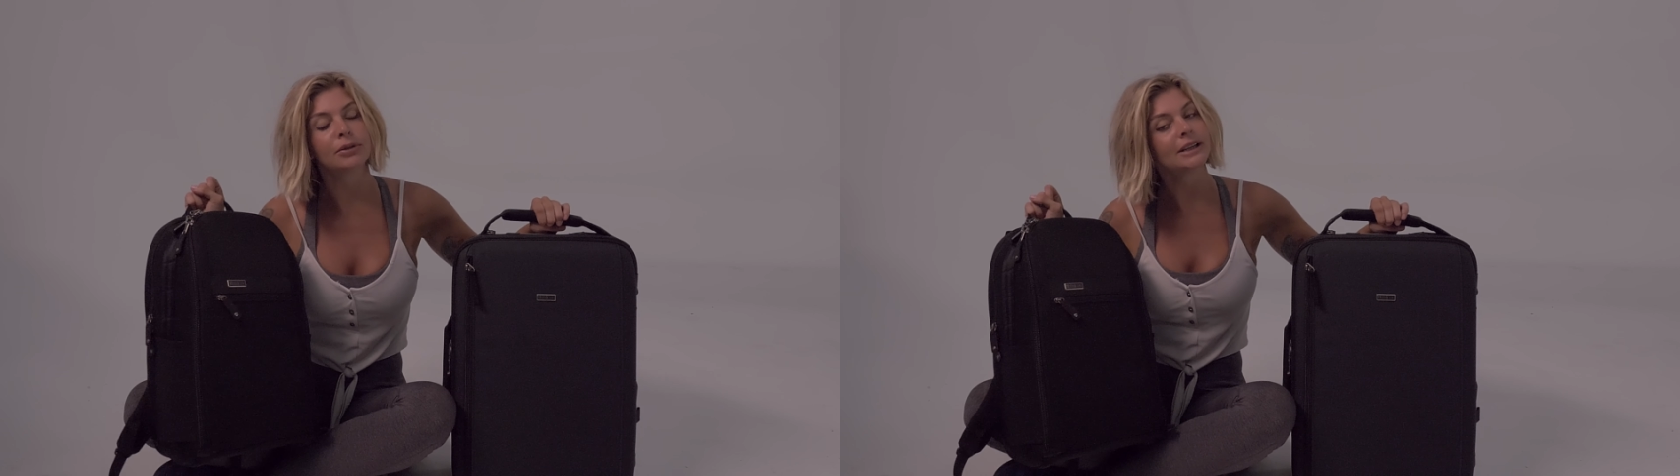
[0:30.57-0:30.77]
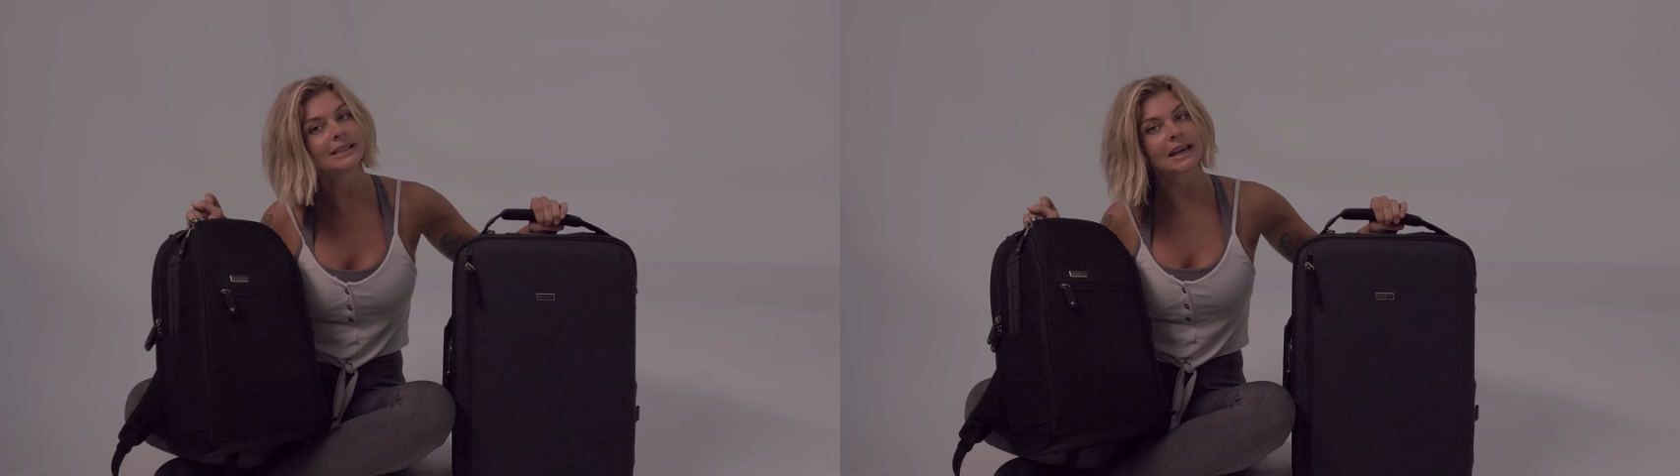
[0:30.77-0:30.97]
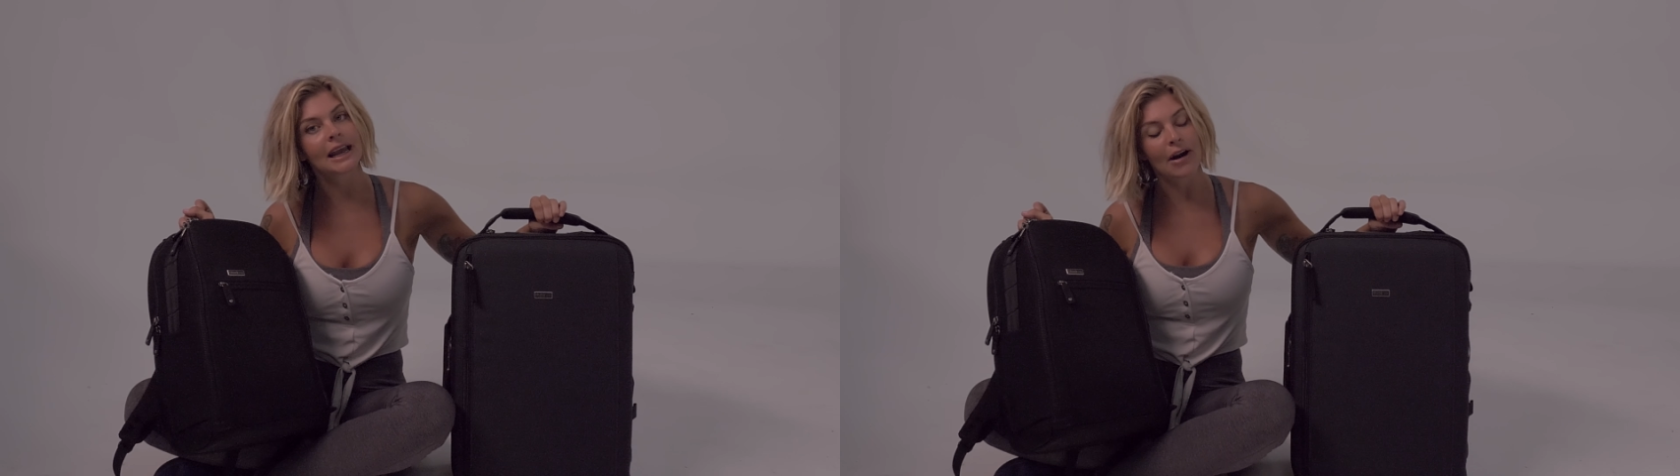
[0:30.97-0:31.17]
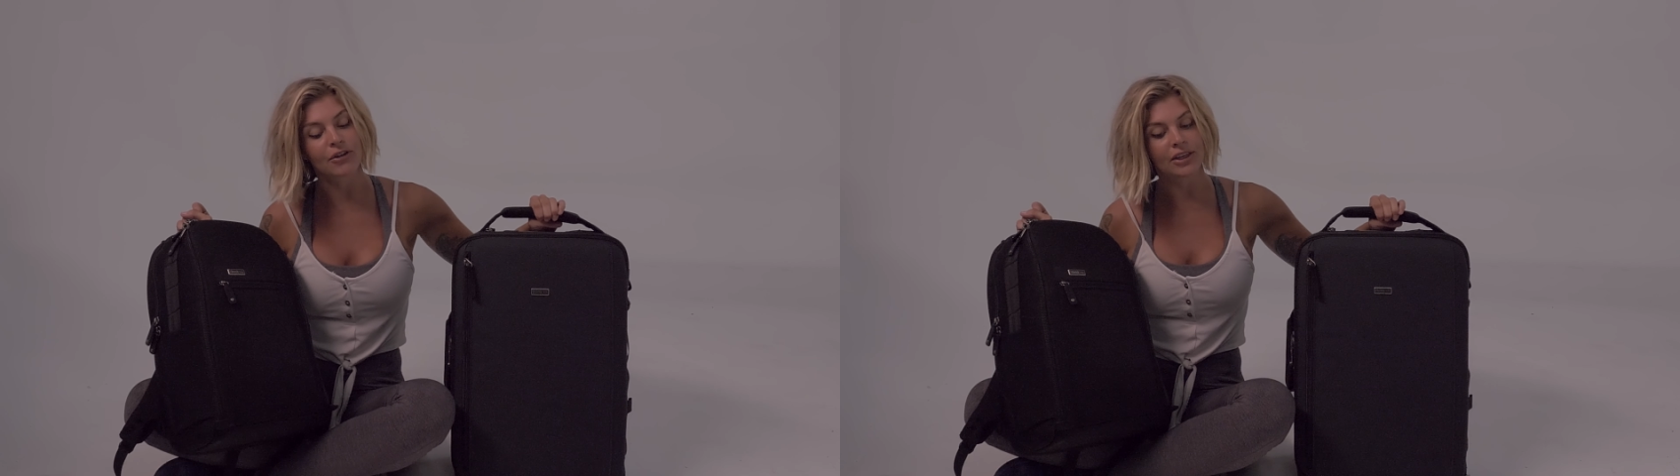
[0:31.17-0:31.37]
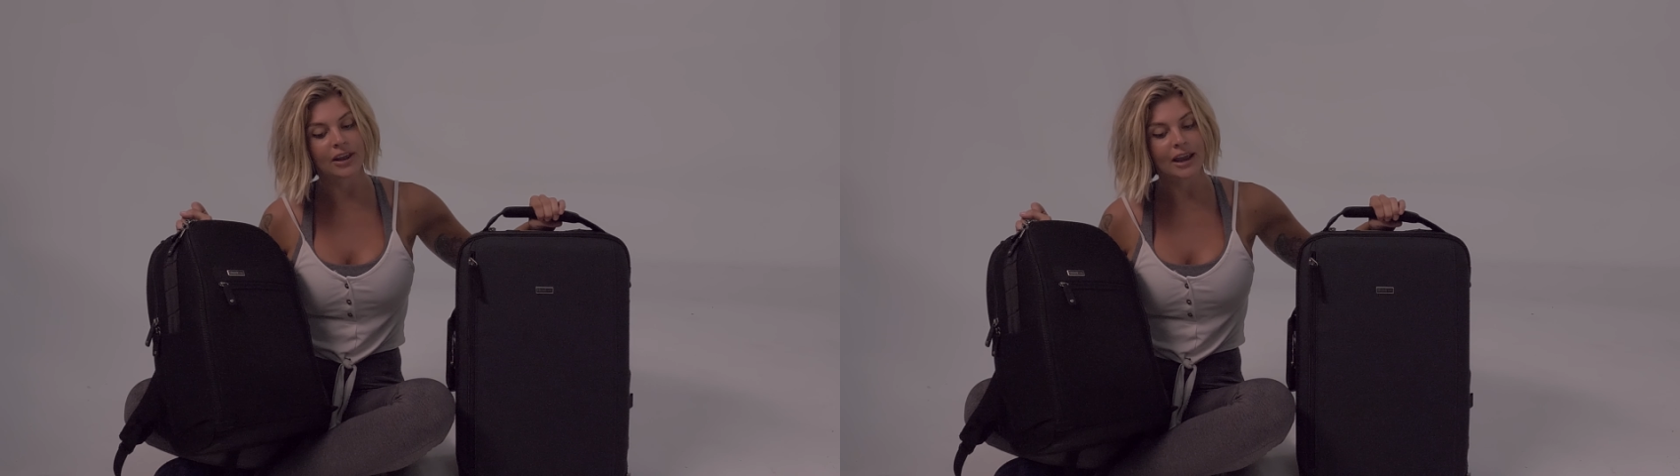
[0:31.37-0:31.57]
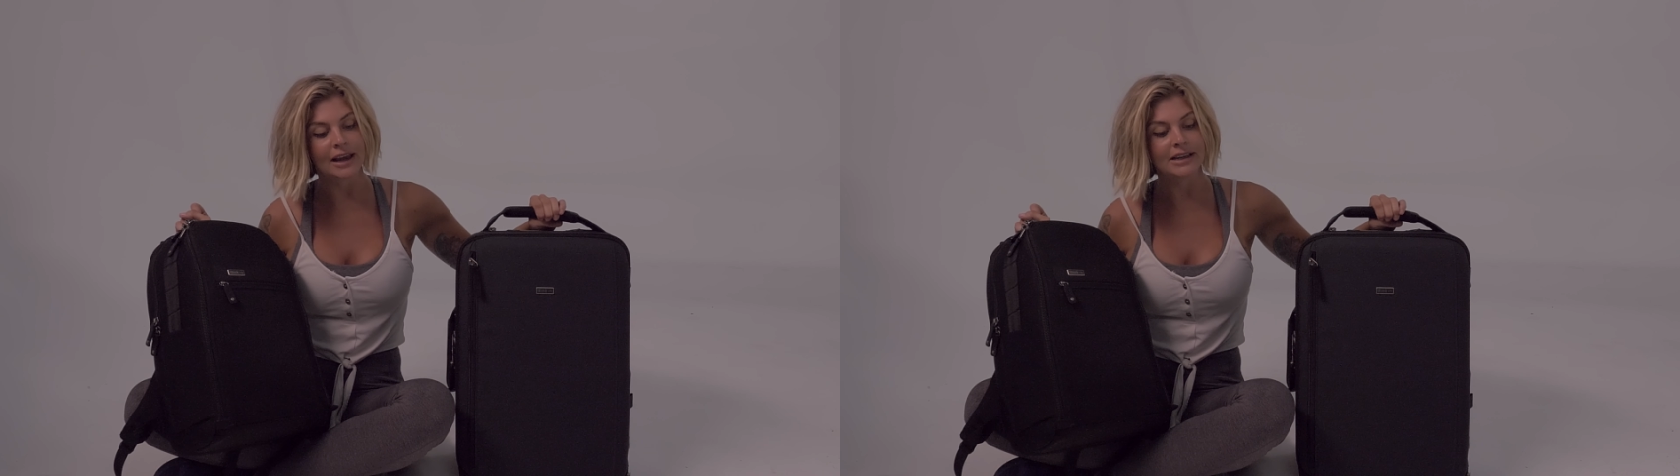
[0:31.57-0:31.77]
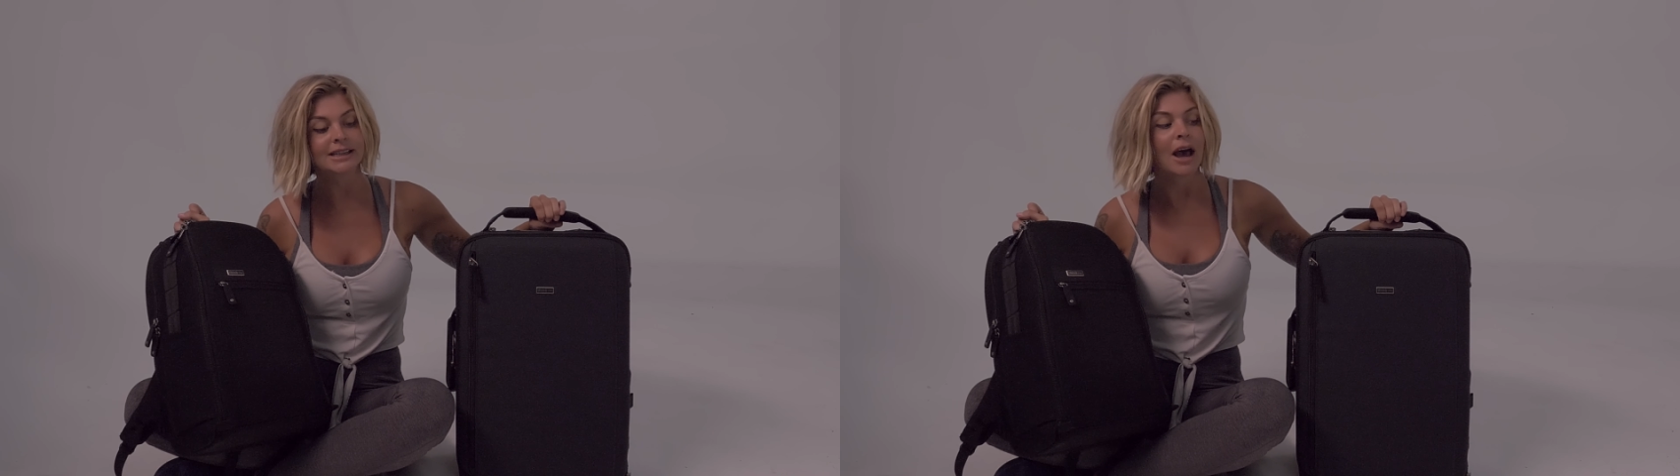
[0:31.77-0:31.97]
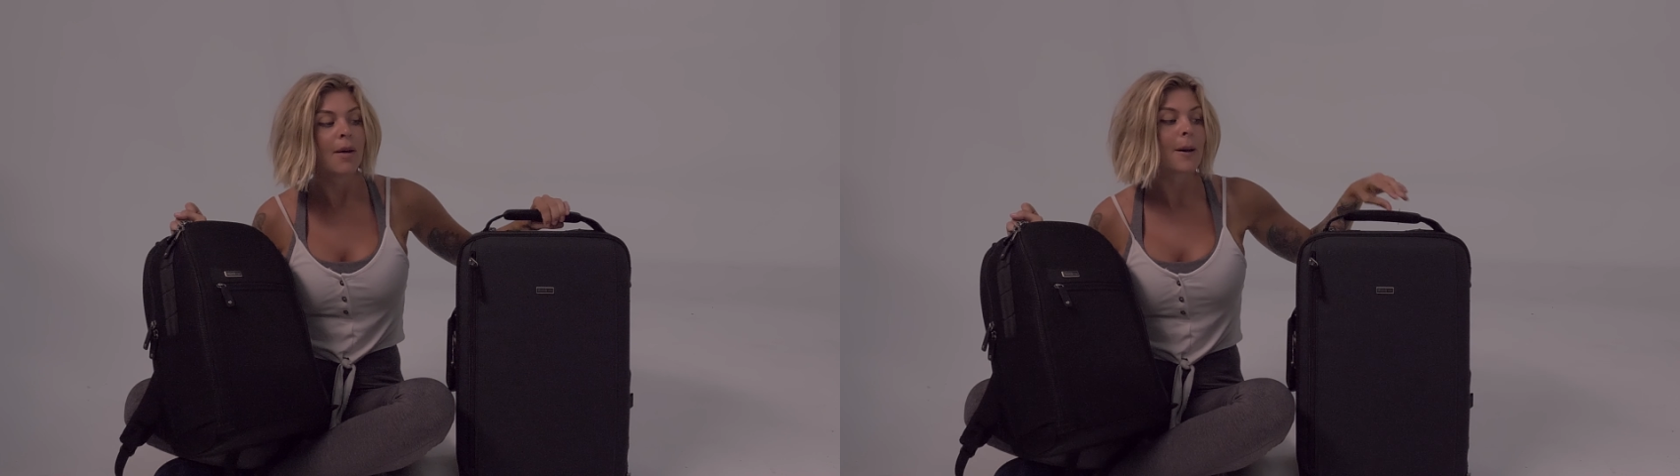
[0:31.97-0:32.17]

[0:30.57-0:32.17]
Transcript: pleasing everything is,